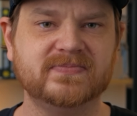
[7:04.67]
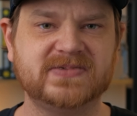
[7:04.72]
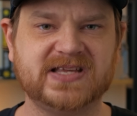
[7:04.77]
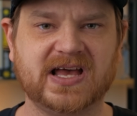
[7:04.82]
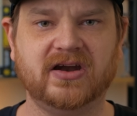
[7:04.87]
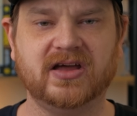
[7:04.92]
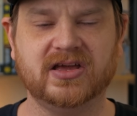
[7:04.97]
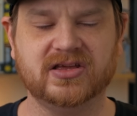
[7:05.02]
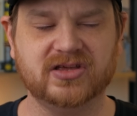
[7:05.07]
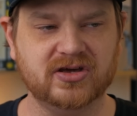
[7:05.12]

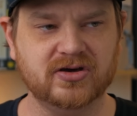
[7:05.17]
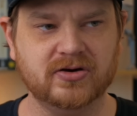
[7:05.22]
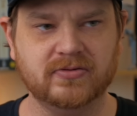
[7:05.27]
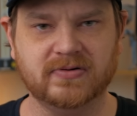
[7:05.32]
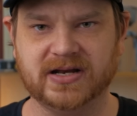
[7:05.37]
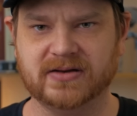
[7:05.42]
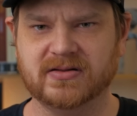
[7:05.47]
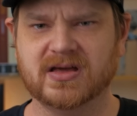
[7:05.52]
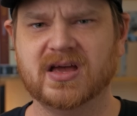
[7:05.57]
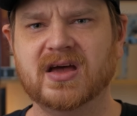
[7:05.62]
jumps out at
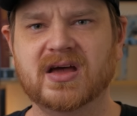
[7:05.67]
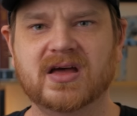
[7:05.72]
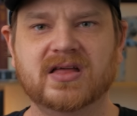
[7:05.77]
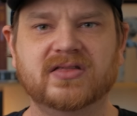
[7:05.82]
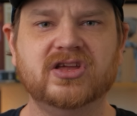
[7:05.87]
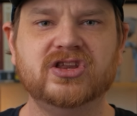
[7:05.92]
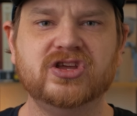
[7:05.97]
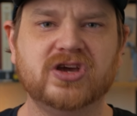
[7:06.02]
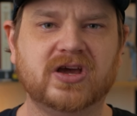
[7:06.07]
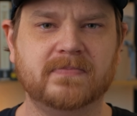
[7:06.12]
you, and
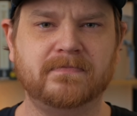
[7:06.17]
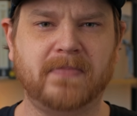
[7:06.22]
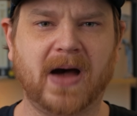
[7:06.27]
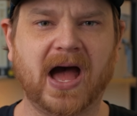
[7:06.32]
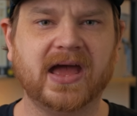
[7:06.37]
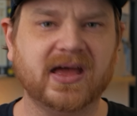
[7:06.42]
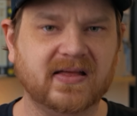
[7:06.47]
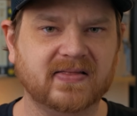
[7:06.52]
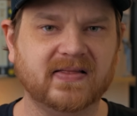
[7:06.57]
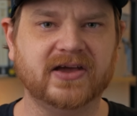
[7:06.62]
then you can
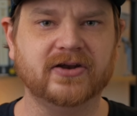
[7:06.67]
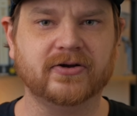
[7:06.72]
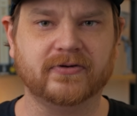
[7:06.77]
buy it